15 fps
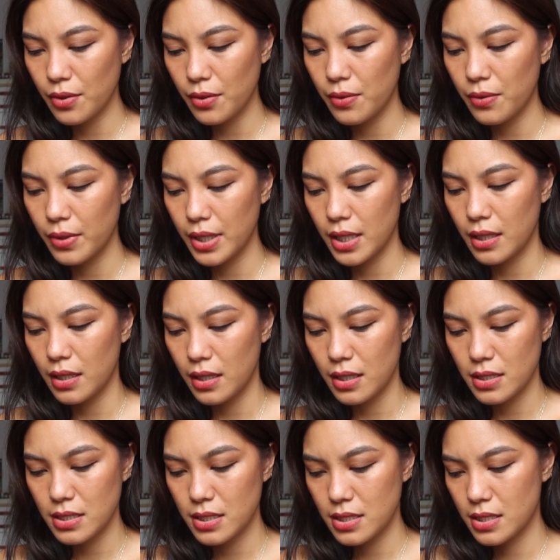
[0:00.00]
ko
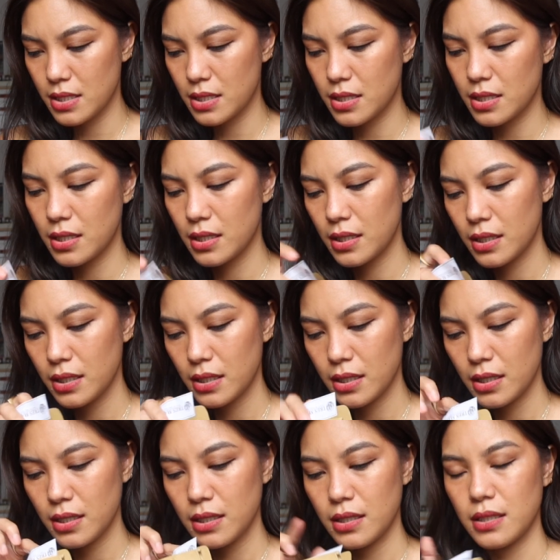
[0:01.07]
is
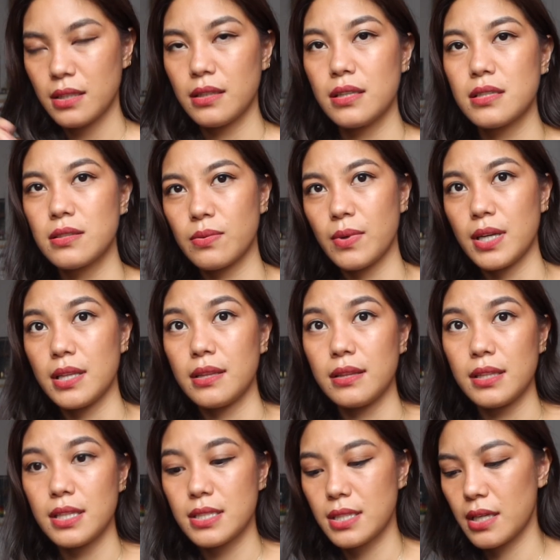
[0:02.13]
this one.
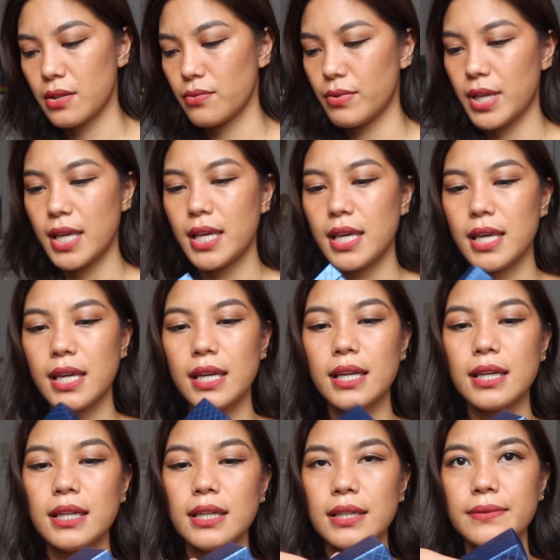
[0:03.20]
It's a
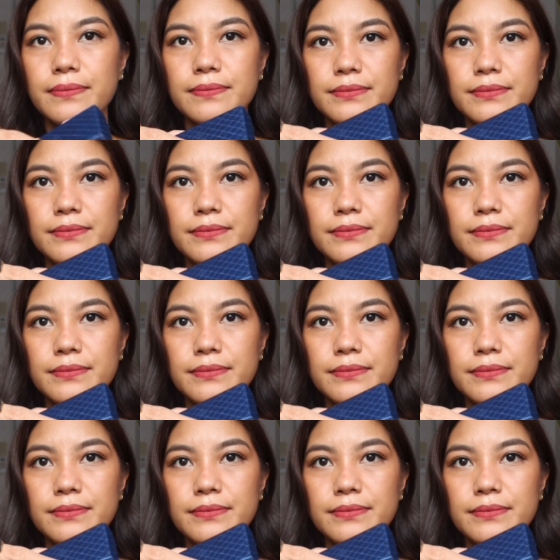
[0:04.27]
ring.